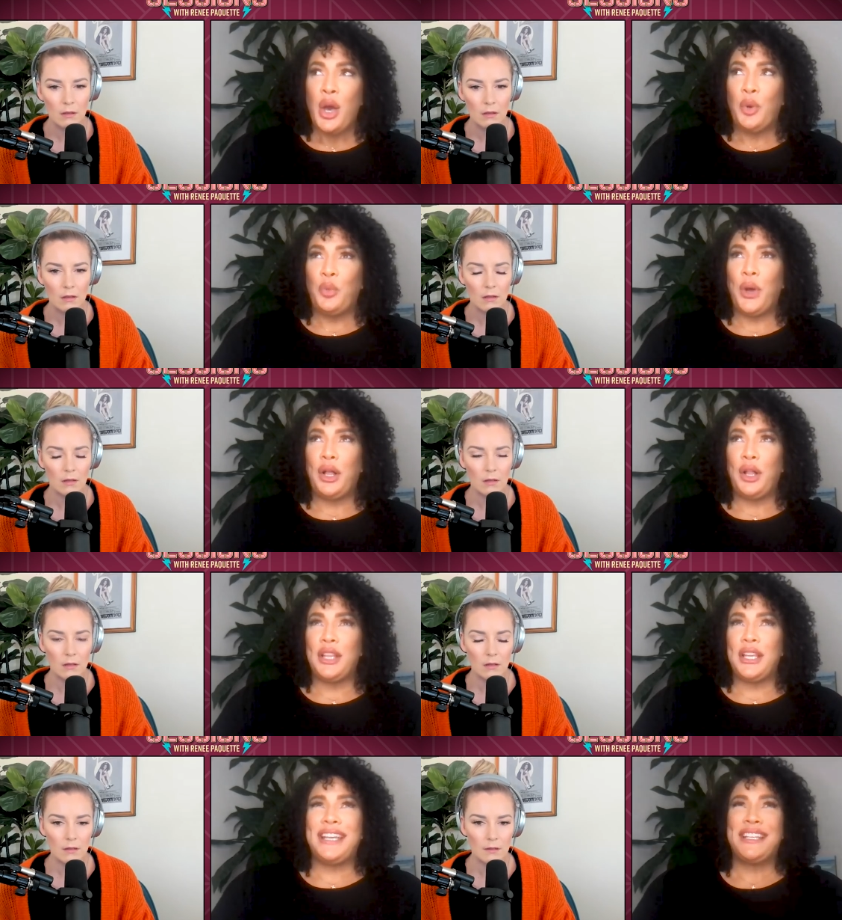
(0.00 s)
Speaker 1: Well,
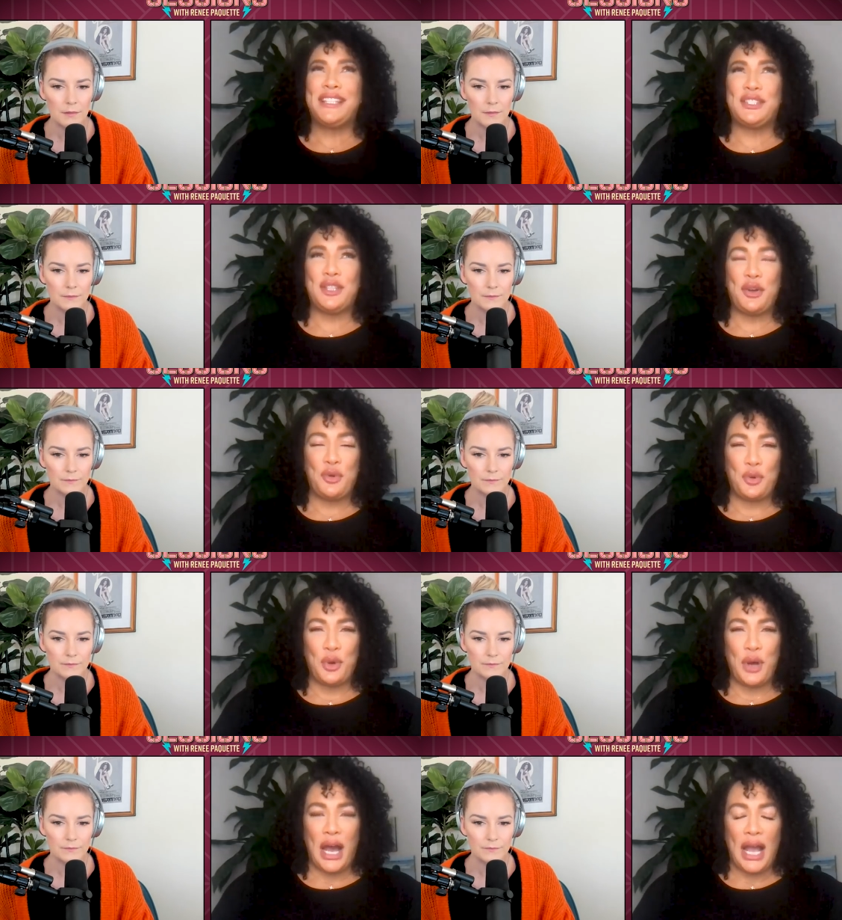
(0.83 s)

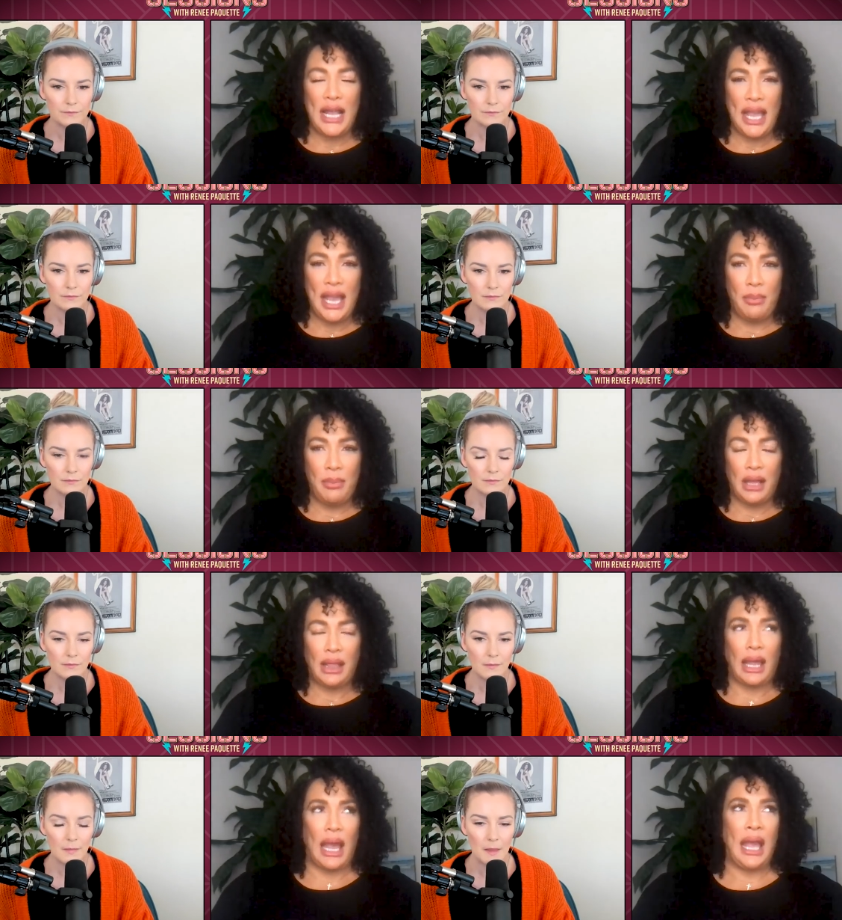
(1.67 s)
so I came back,
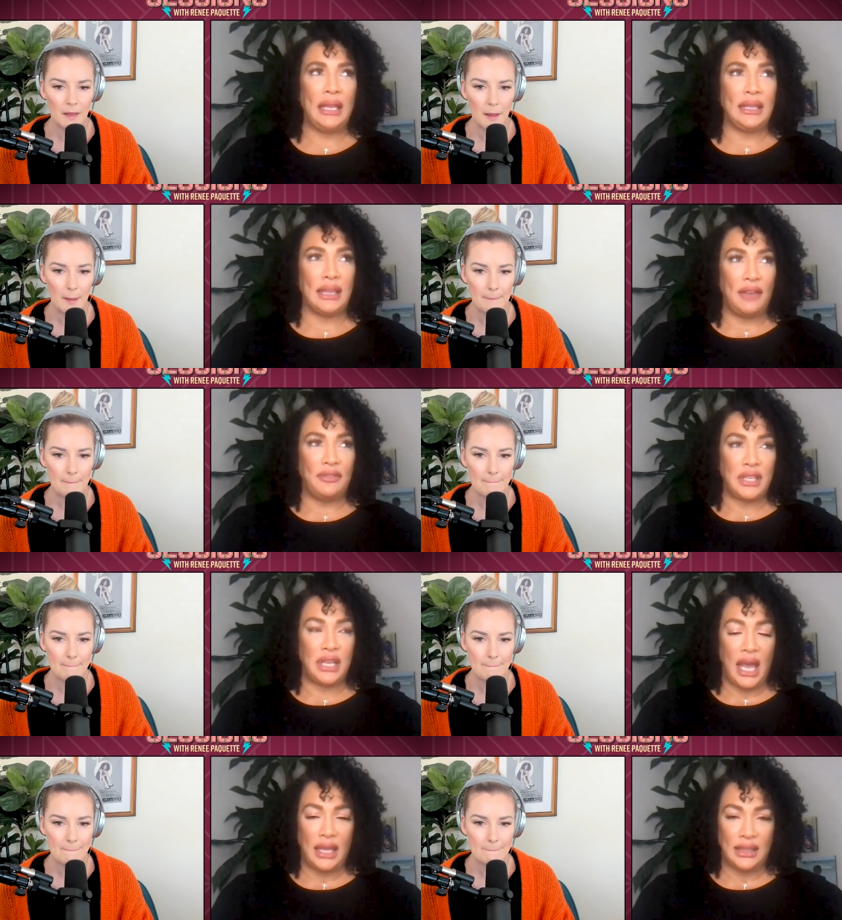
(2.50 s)
like I had left and
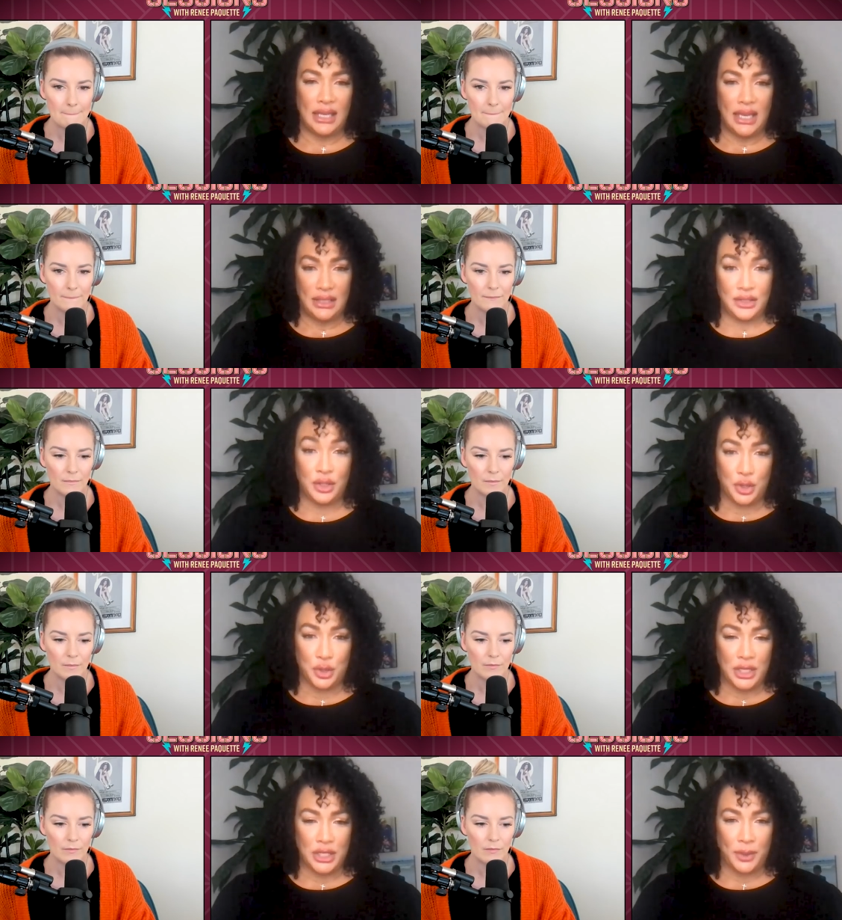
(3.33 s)
had the
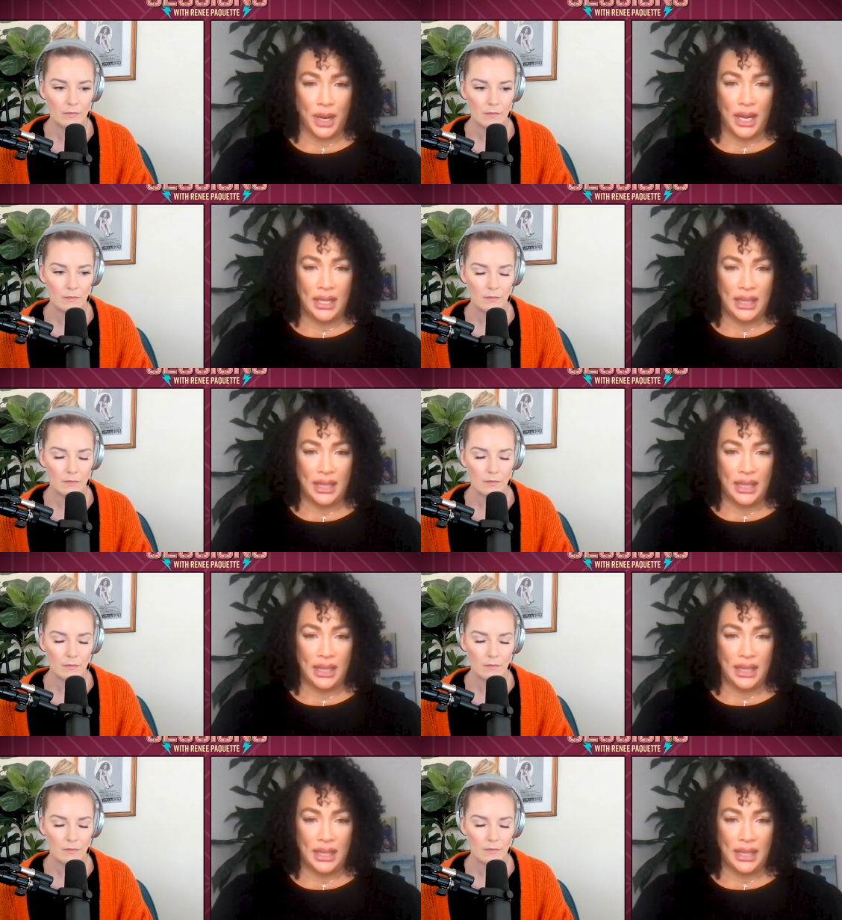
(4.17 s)
surgeries, right?